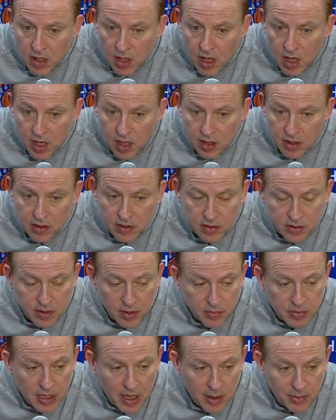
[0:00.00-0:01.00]
uh,
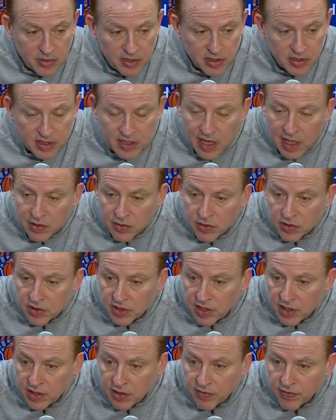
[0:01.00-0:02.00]
sometimes the
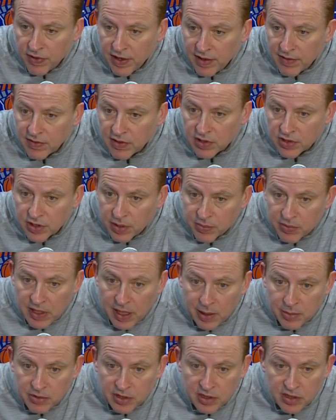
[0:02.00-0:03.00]
schedule's in your favor,
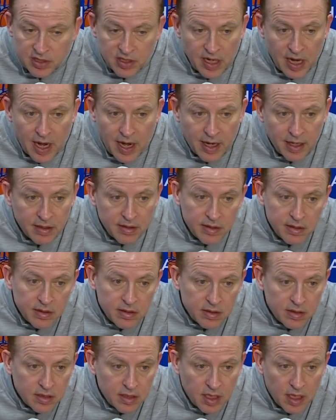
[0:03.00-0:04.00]
sometimes it's not.
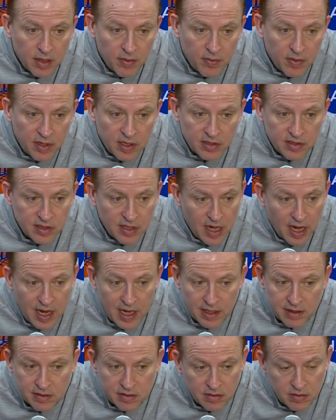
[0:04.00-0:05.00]
And when it's
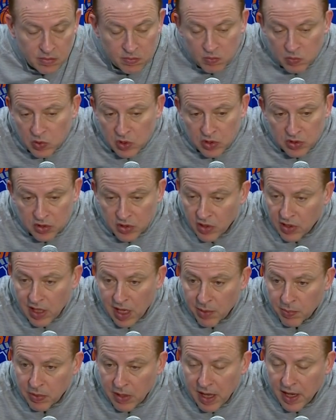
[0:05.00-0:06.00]
not, you, you still
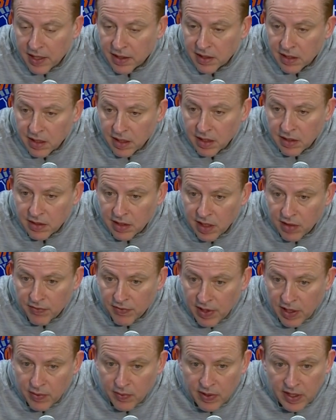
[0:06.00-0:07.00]
got to play, and you got
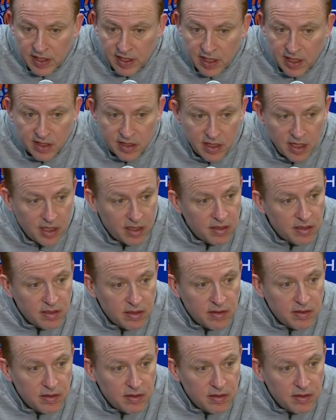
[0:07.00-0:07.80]
to find a way to get it done.